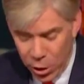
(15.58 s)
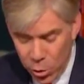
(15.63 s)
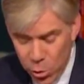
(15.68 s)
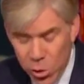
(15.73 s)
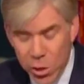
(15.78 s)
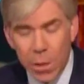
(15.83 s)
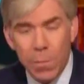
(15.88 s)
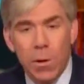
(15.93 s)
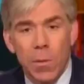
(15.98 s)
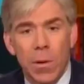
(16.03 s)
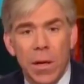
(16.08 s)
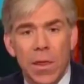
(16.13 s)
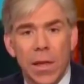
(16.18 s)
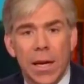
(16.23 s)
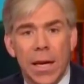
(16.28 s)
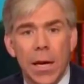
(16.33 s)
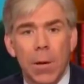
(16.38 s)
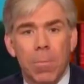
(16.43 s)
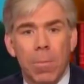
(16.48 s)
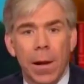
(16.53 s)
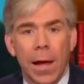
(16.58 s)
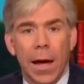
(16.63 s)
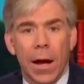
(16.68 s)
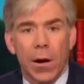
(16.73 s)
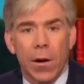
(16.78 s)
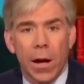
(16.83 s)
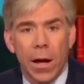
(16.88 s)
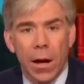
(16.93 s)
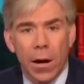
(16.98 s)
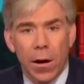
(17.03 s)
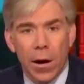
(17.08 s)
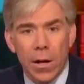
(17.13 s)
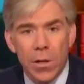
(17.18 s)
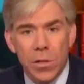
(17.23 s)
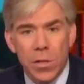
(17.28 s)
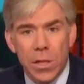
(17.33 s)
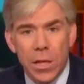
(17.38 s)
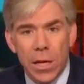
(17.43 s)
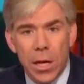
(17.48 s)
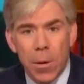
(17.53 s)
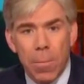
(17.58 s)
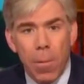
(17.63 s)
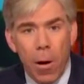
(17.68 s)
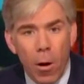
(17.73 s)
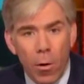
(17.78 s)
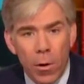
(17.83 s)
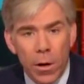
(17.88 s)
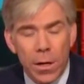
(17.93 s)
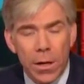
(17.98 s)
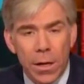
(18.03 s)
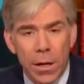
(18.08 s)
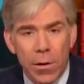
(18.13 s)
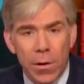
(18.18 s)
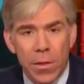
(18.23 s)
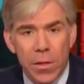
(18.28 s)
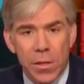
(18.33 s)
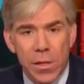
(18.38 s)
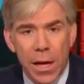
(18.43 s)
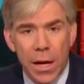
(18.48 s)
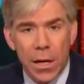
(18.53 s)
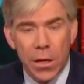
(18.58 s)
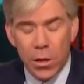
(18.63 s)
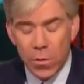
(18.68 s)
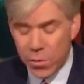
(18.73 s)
You seem to be the key player here as the opponent here in the Senate.